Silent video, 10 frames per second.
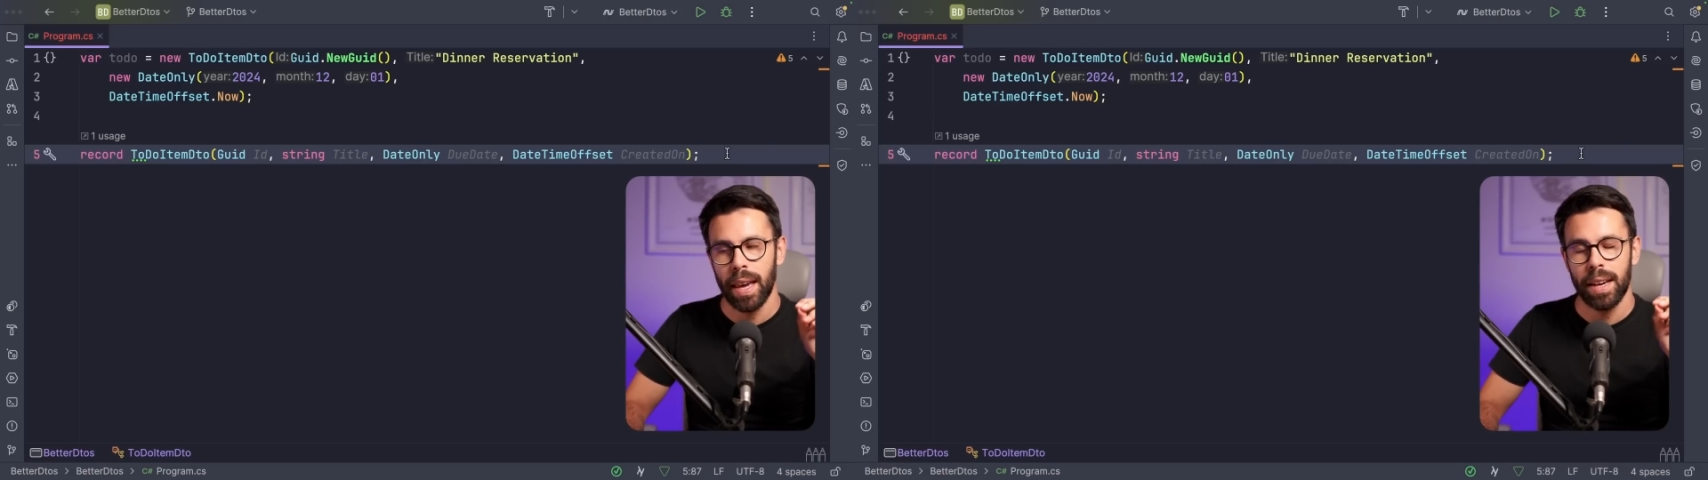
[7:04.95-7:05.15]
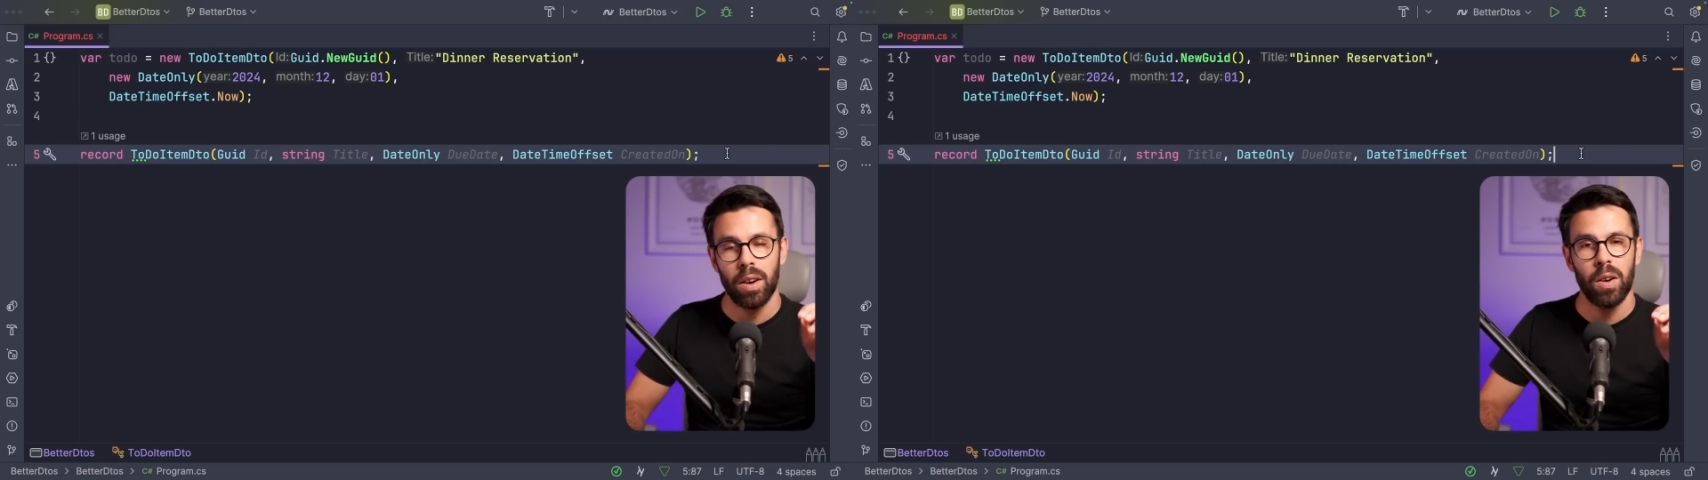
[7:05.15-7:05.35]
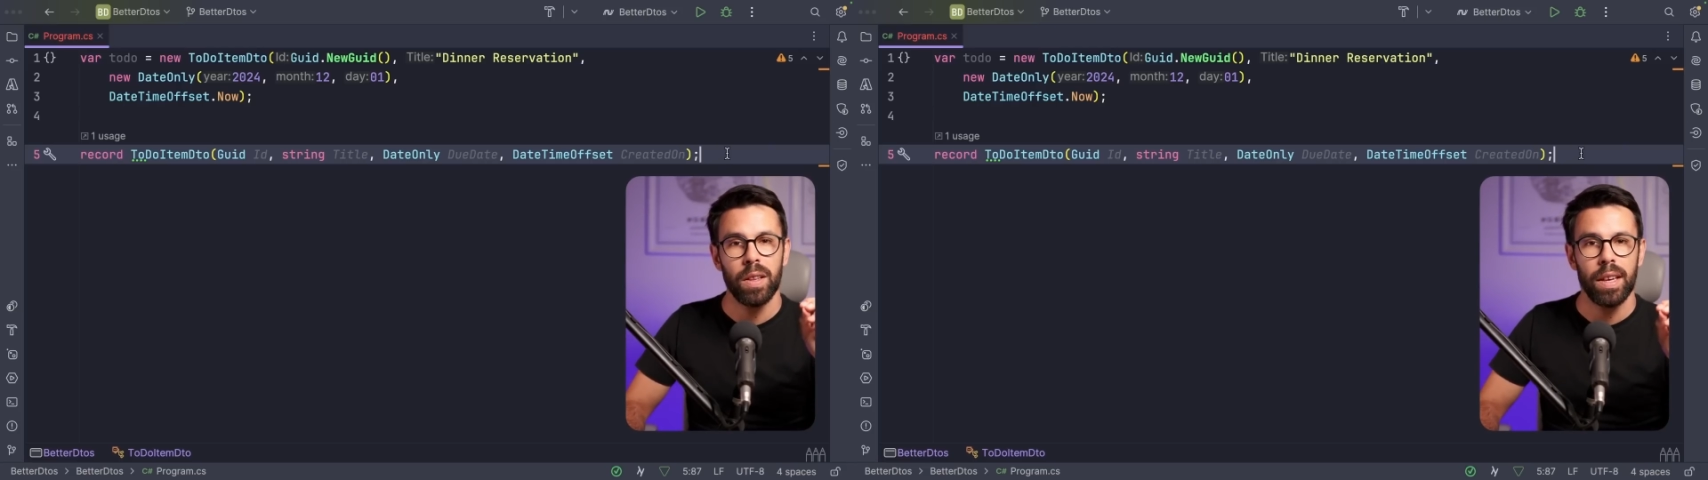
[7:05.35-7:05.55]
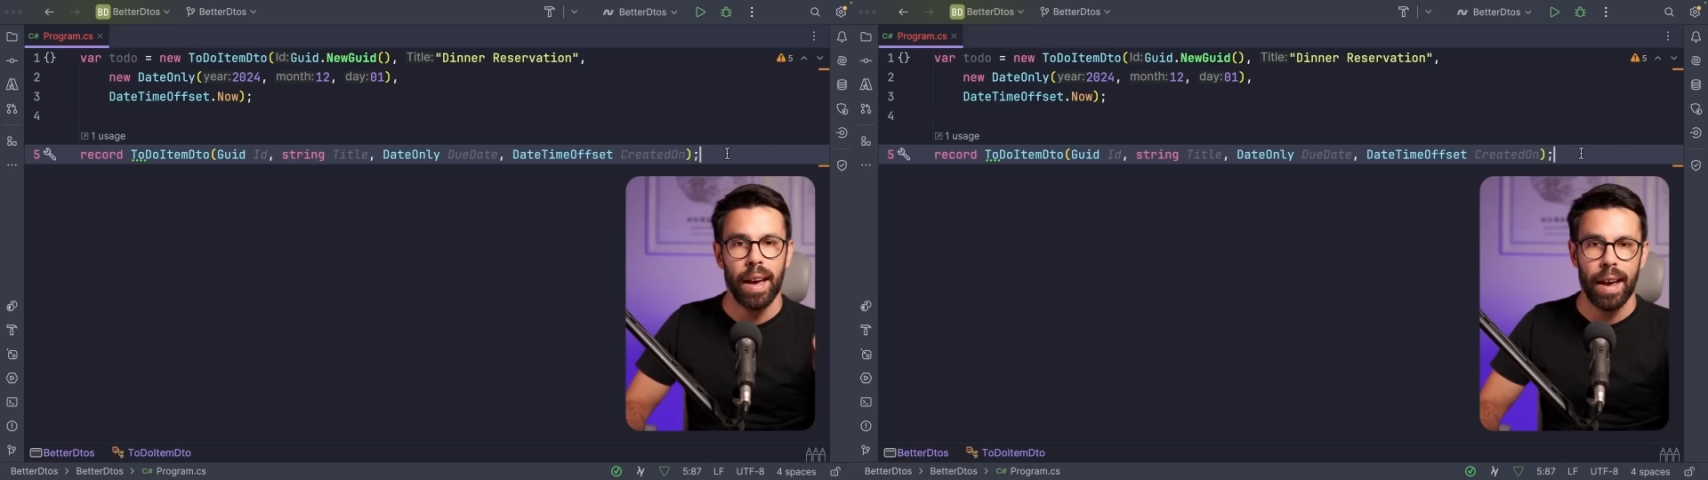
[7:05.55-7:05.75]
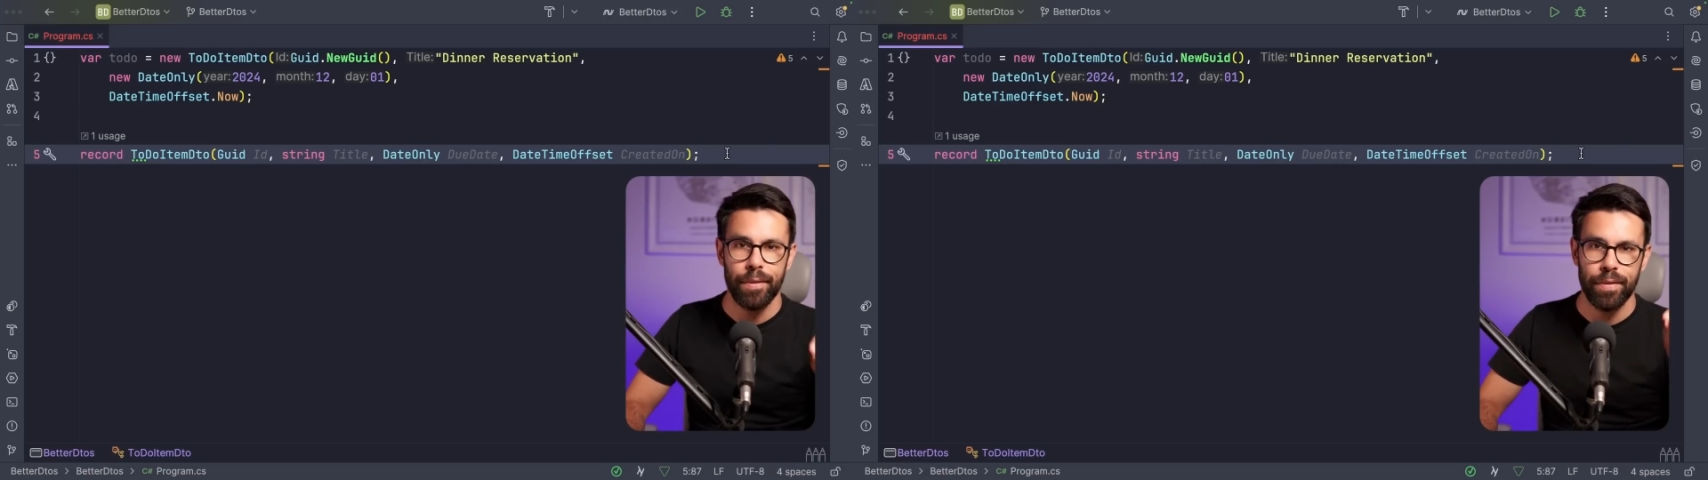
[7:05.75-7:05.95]
can only
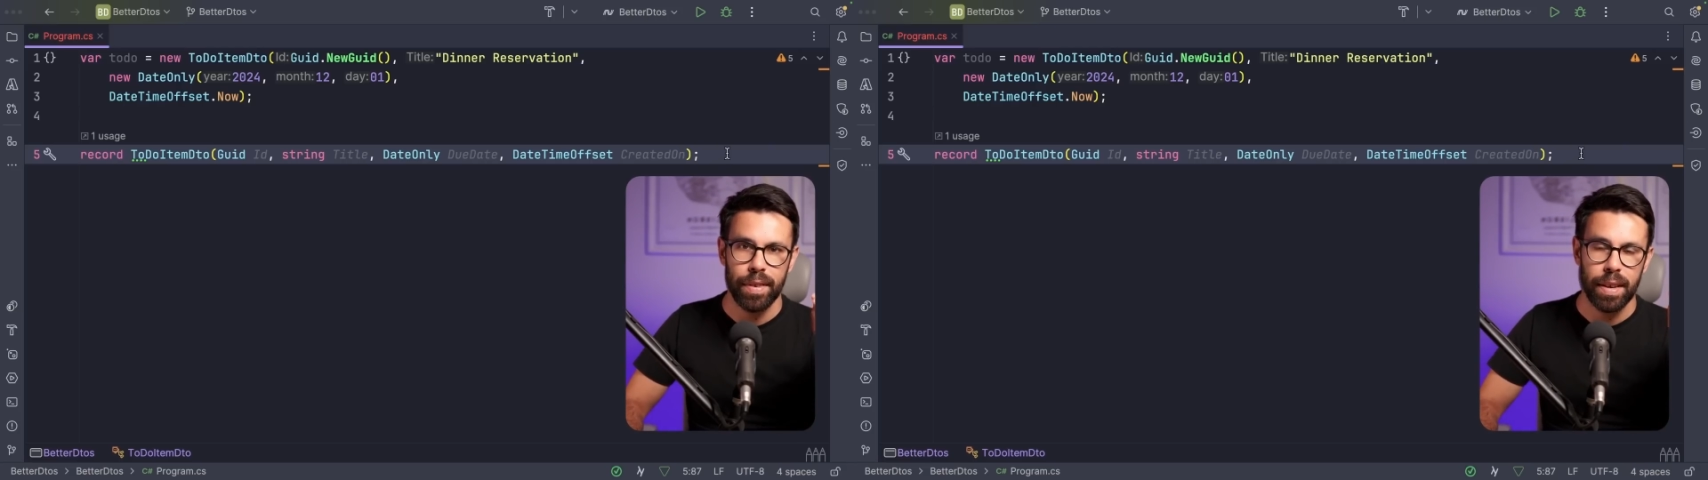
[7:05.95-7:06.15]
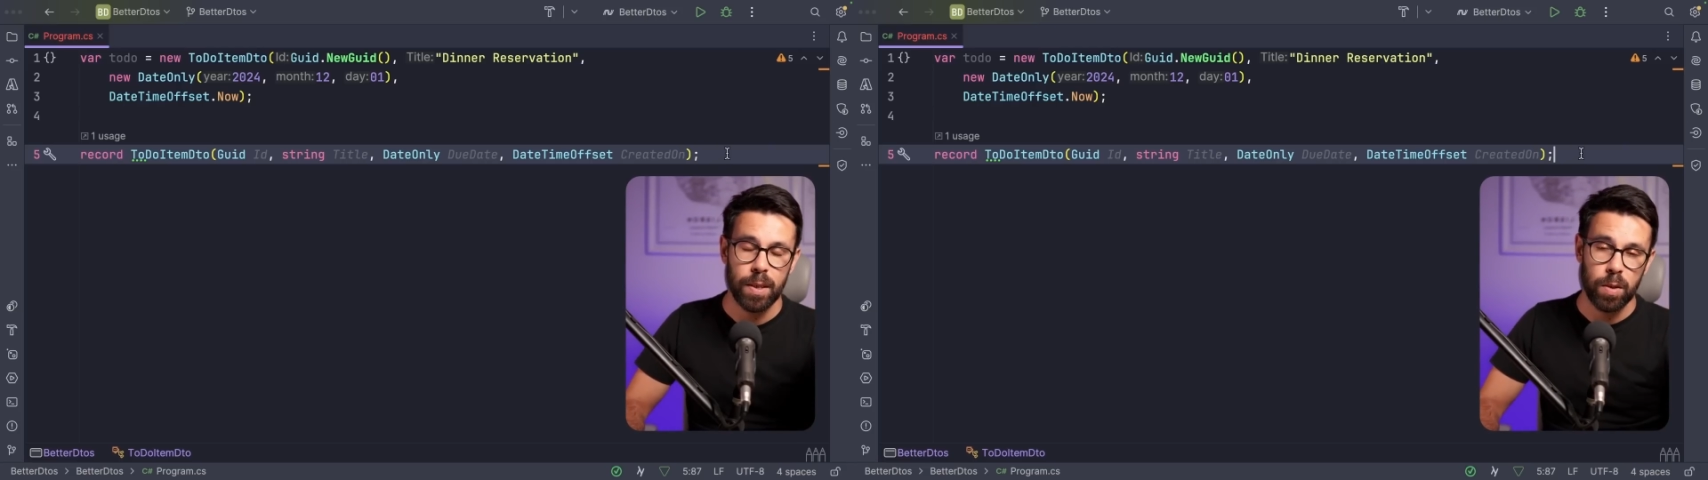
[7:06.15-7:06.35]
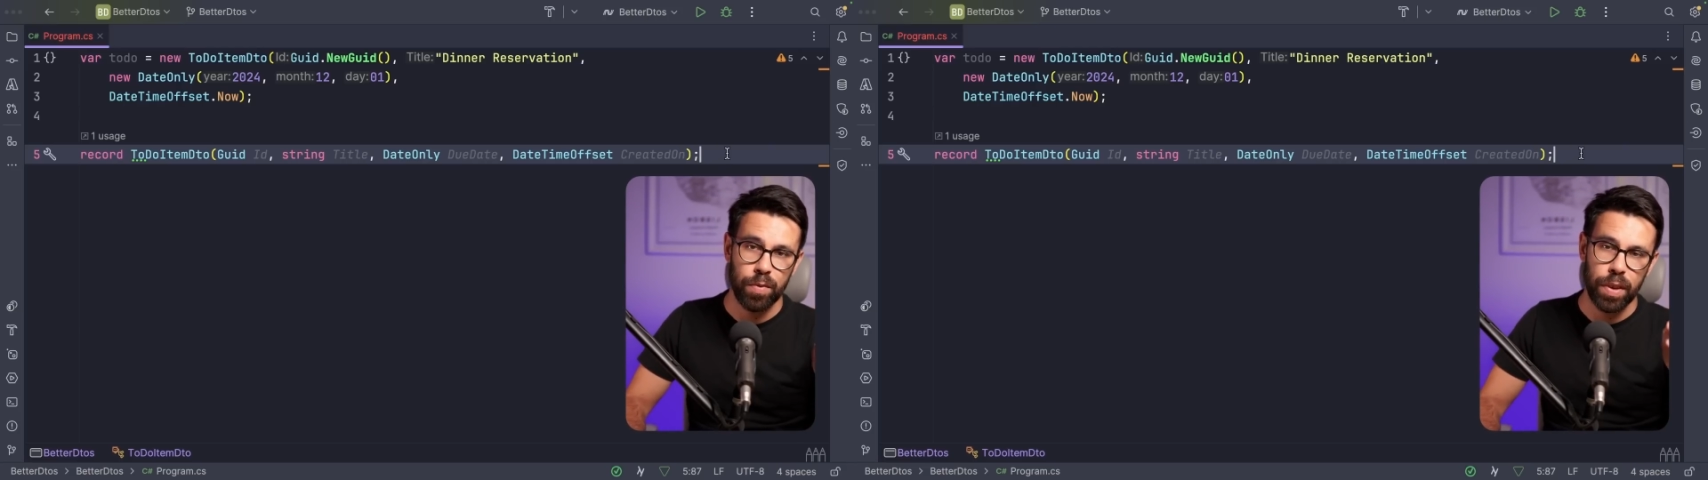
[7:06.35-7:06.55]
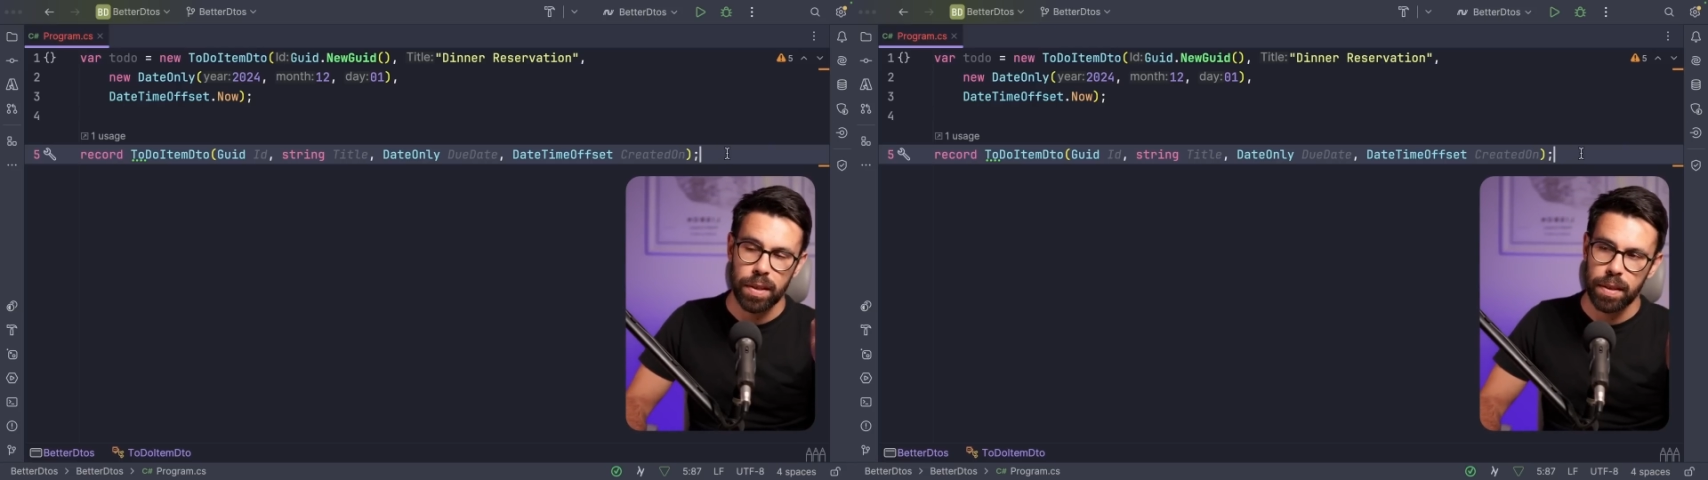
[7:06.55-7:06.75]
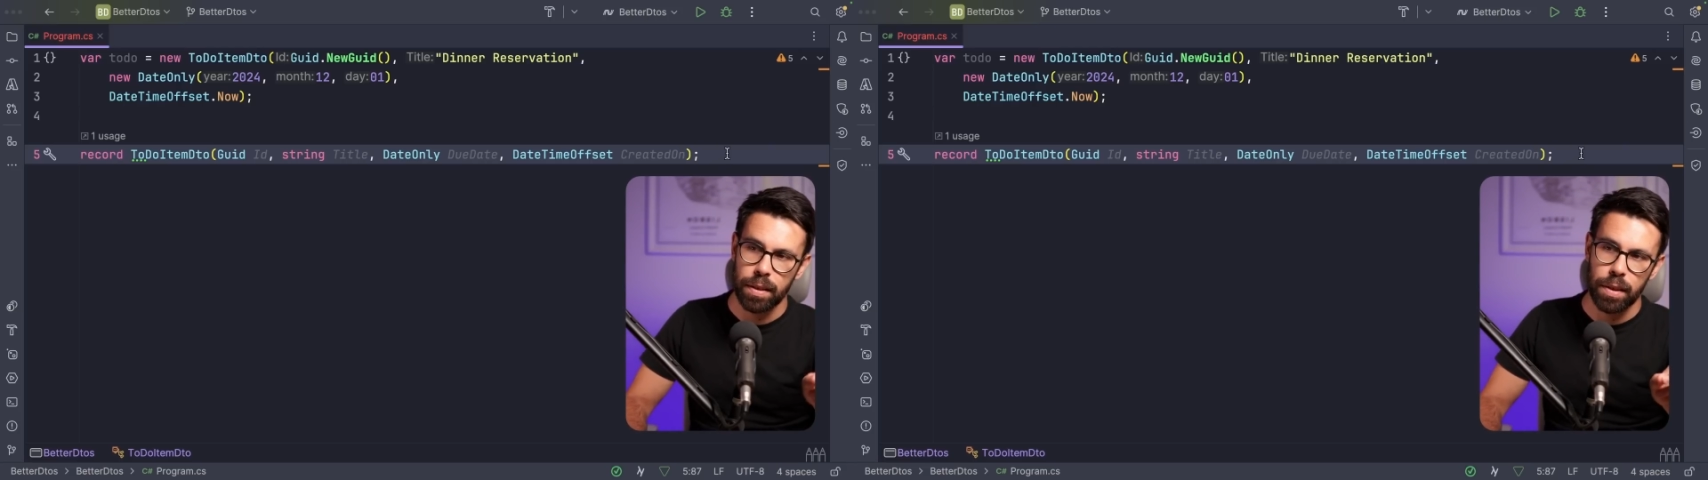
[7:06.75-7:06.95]
have a
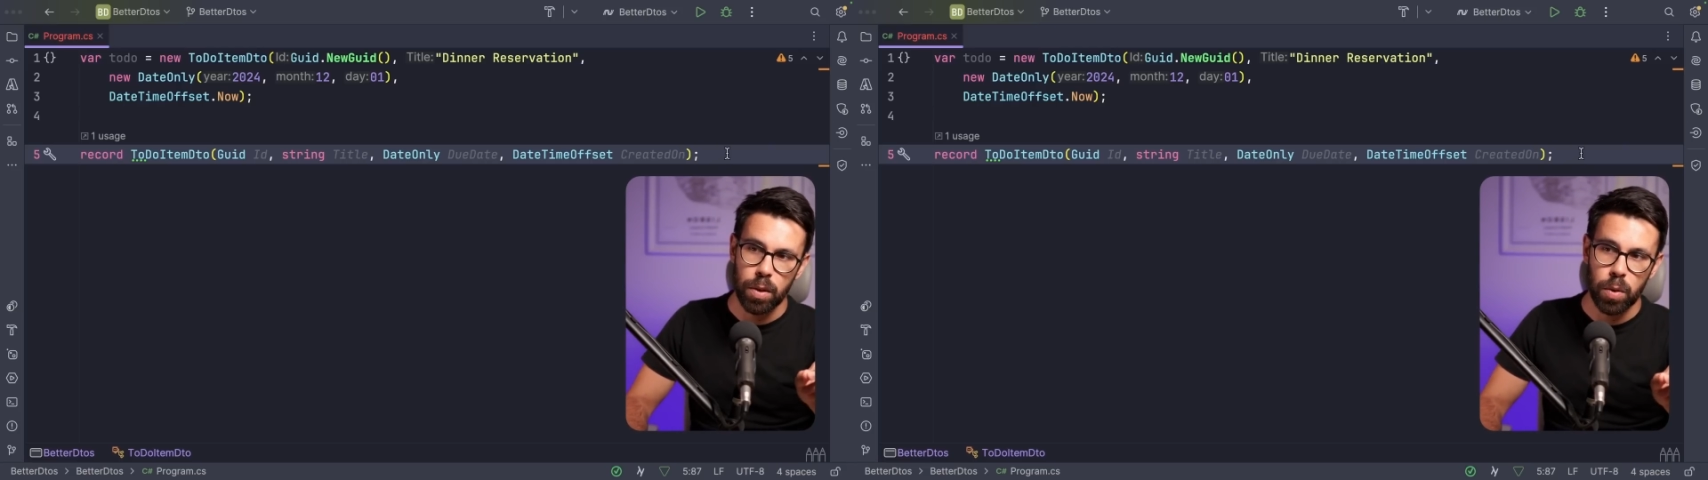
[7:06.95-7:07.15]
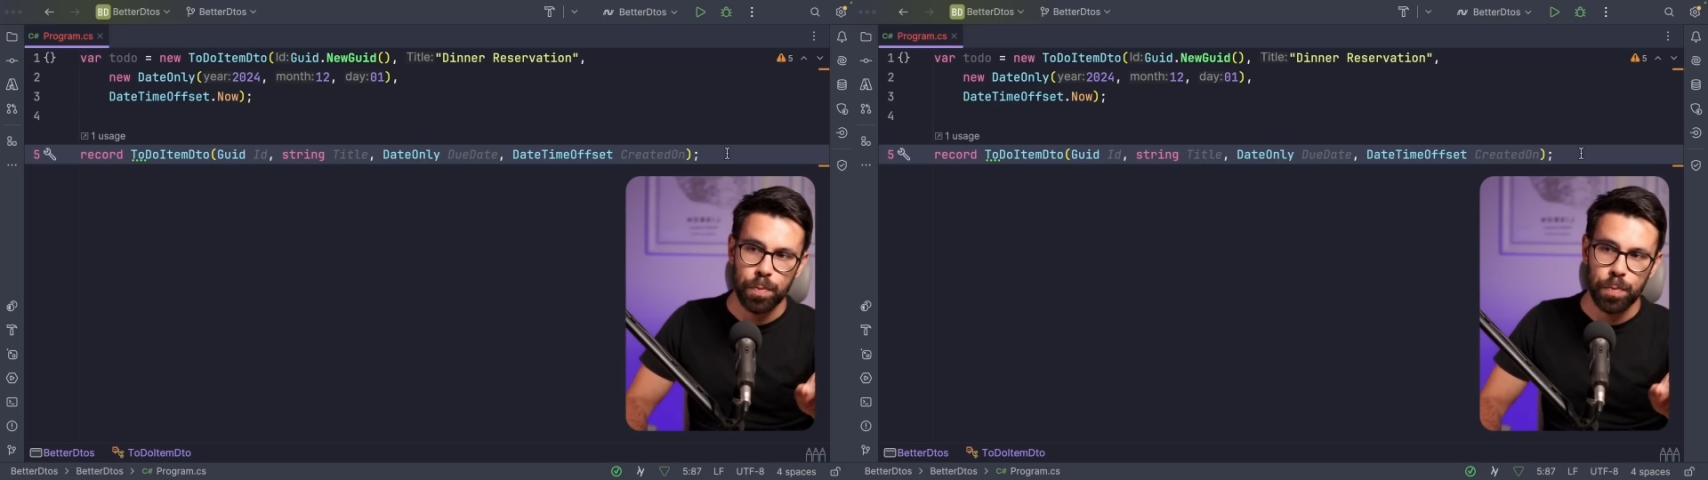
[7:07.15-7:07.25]
suffix DTO.